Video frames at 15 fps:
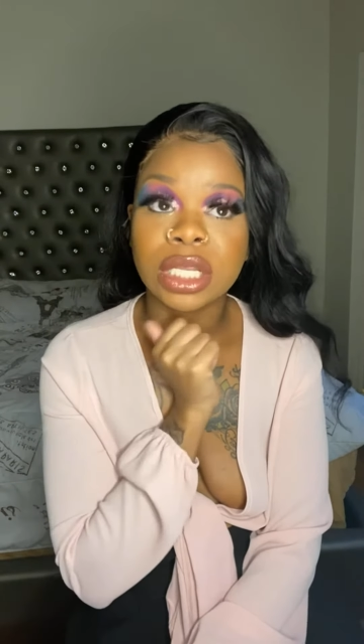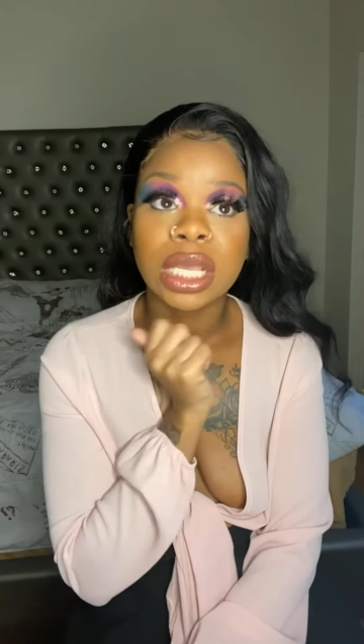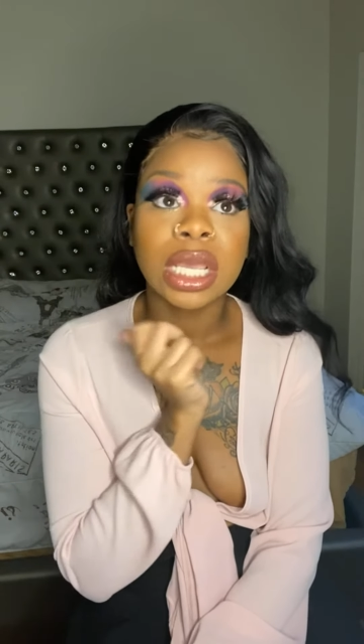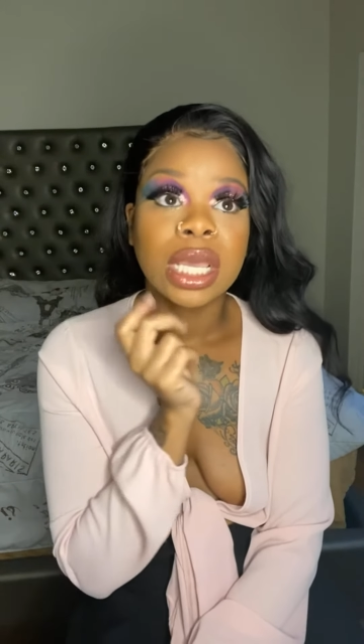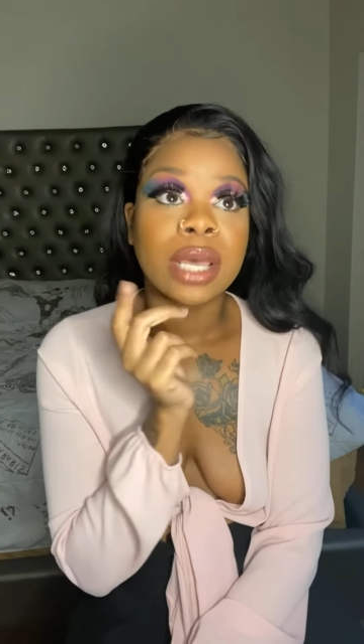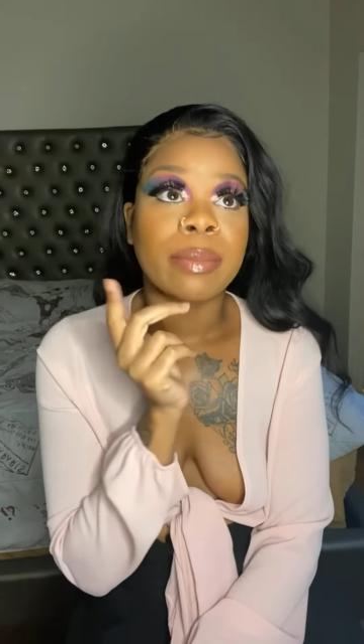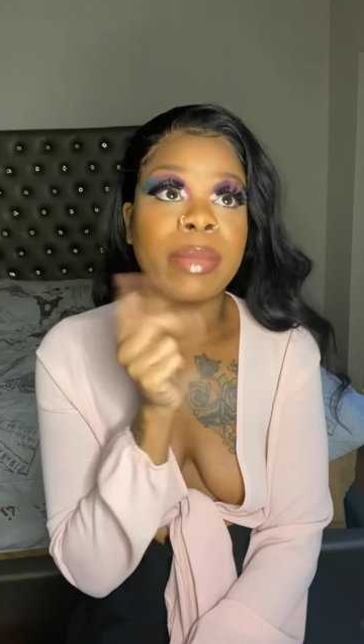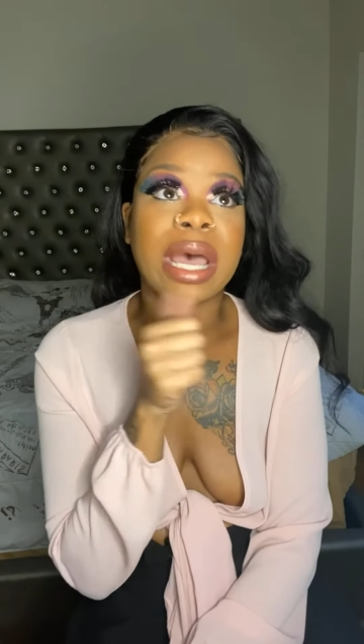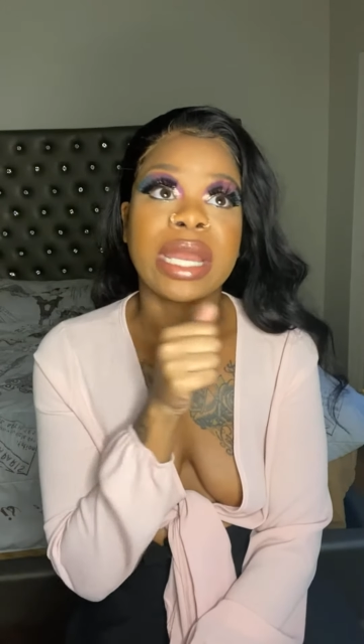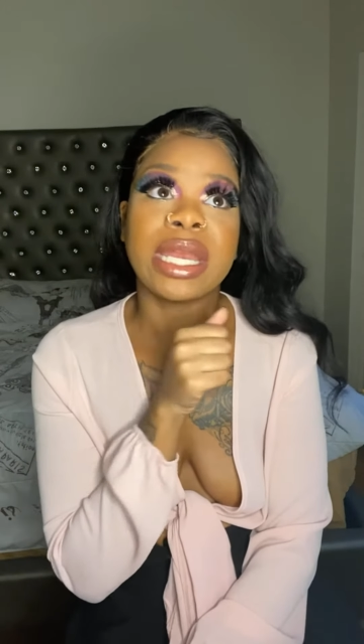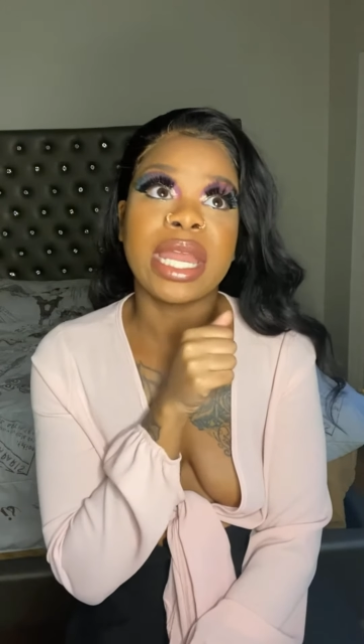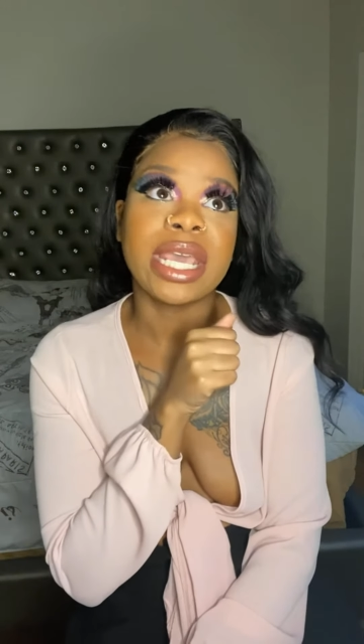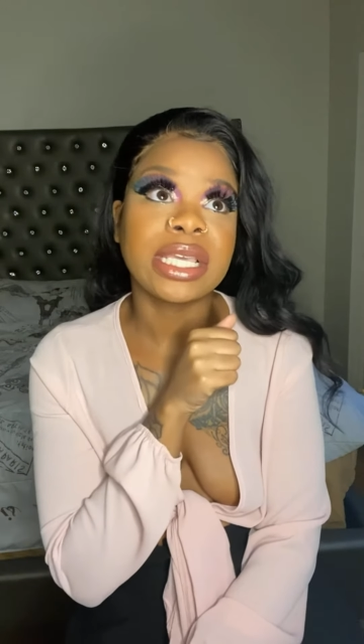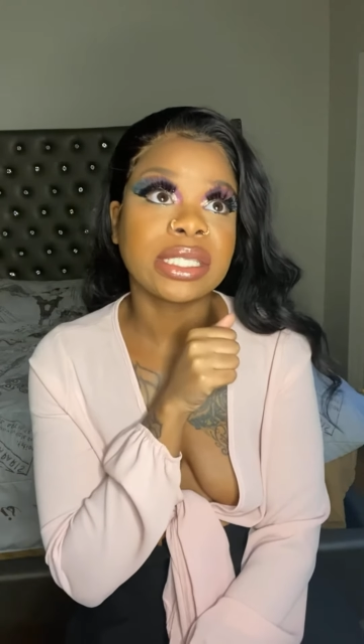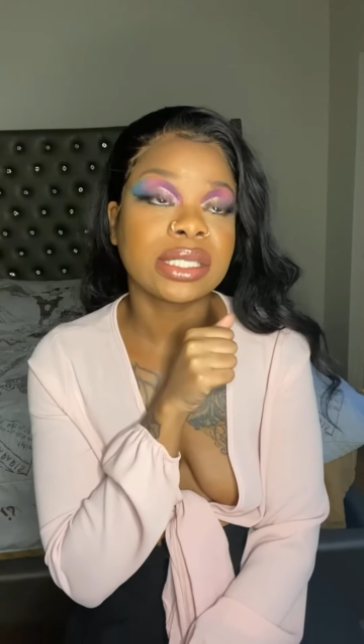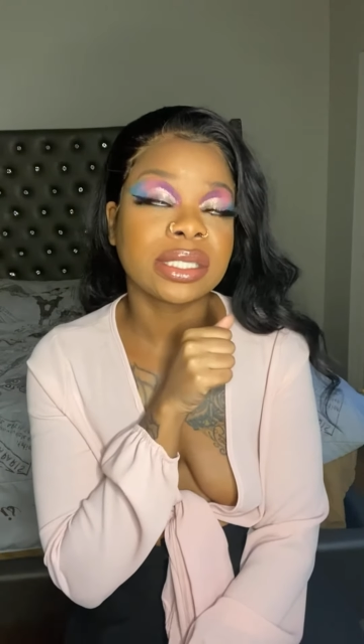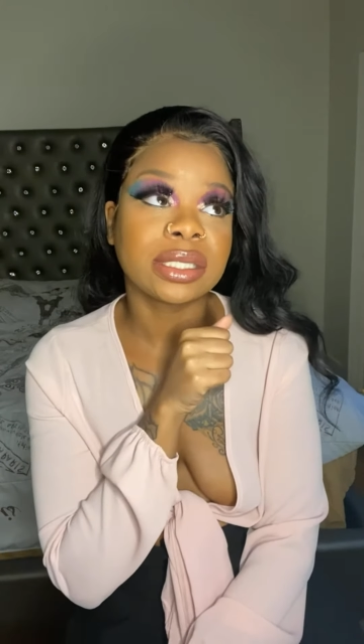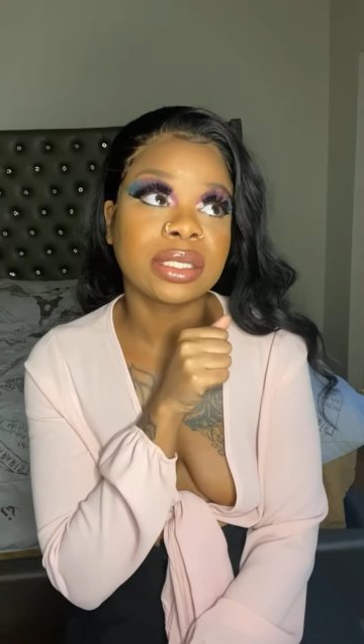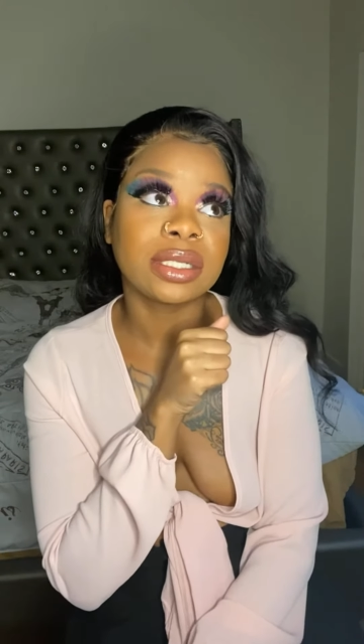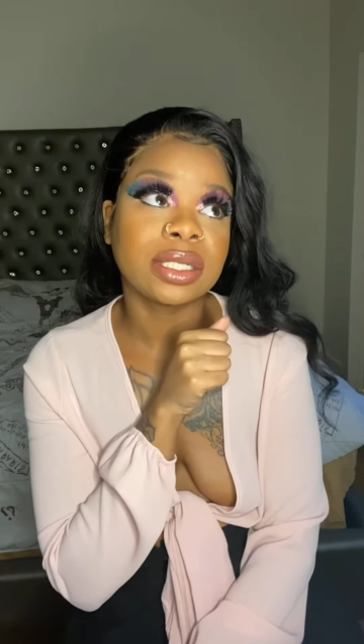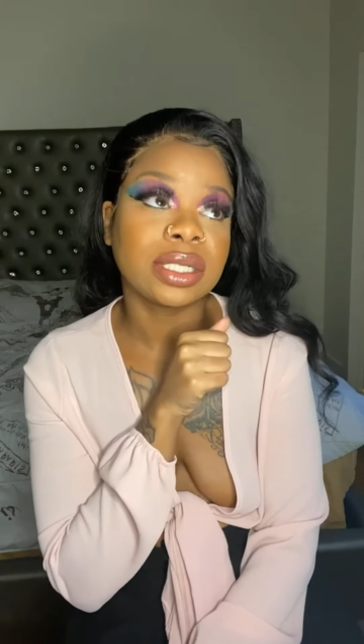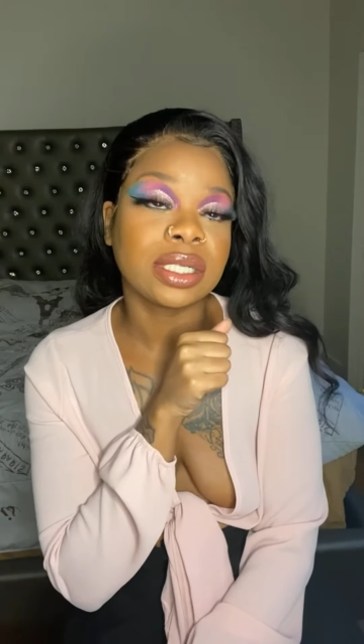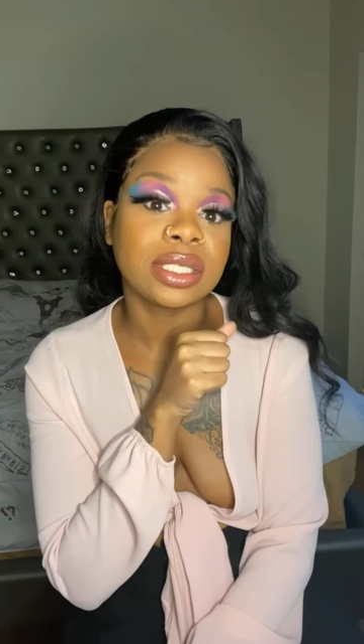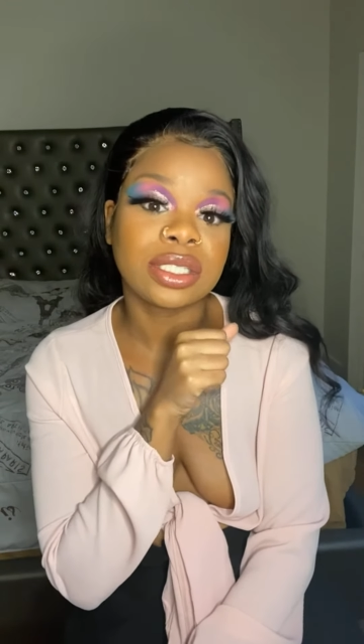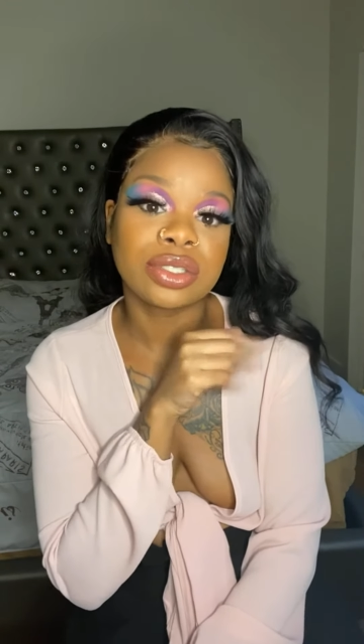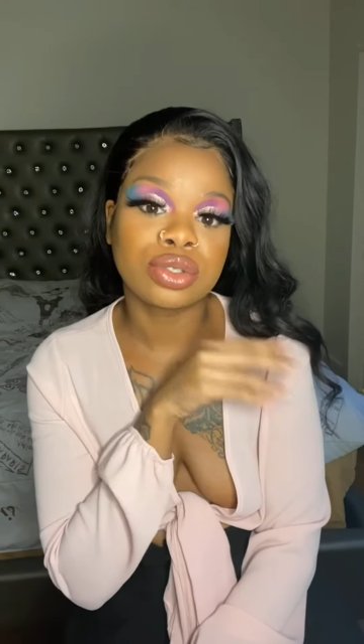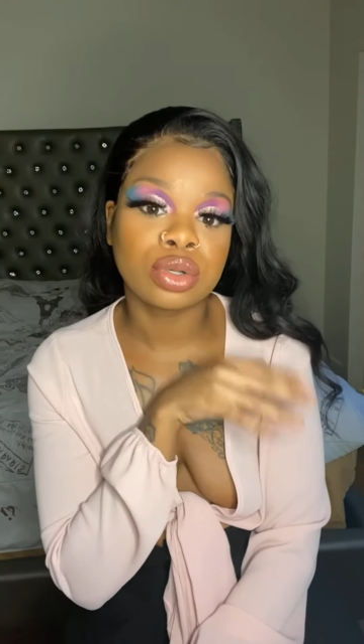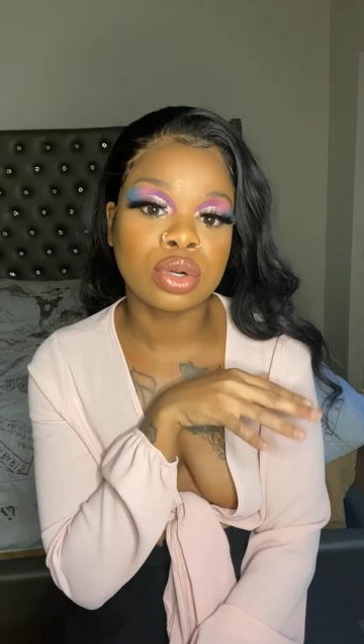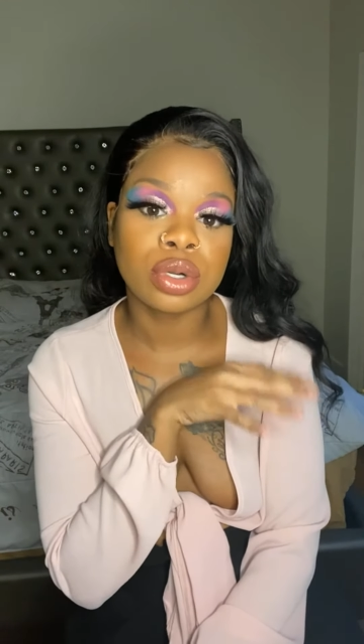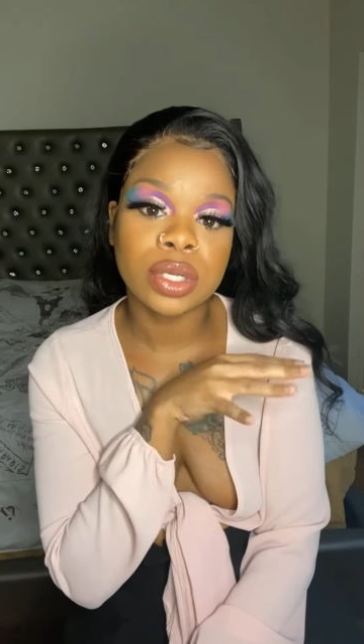My next
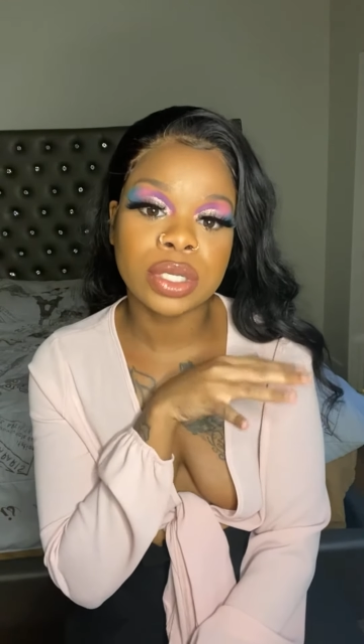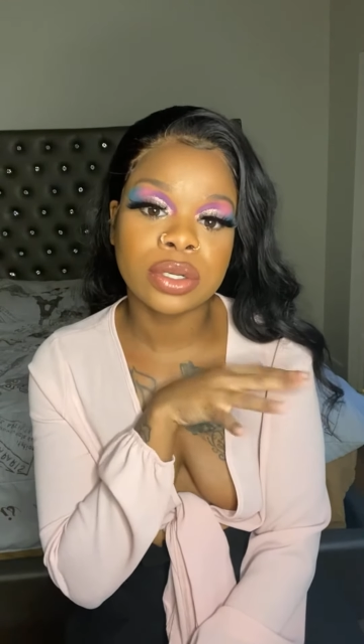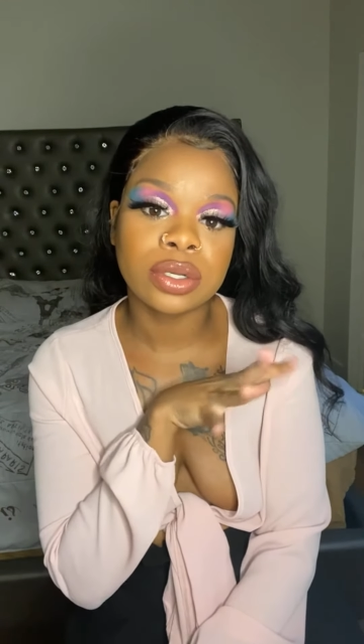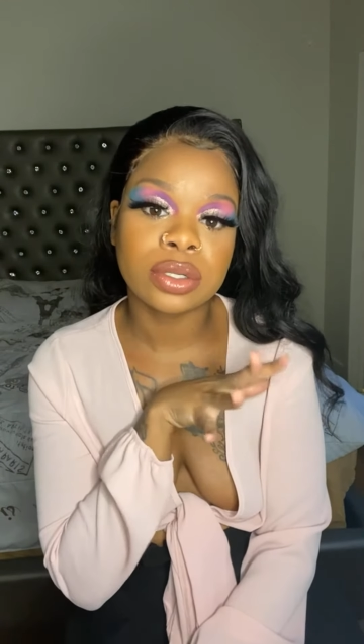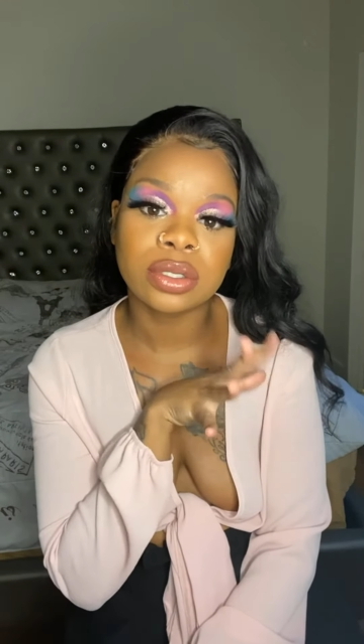tutorials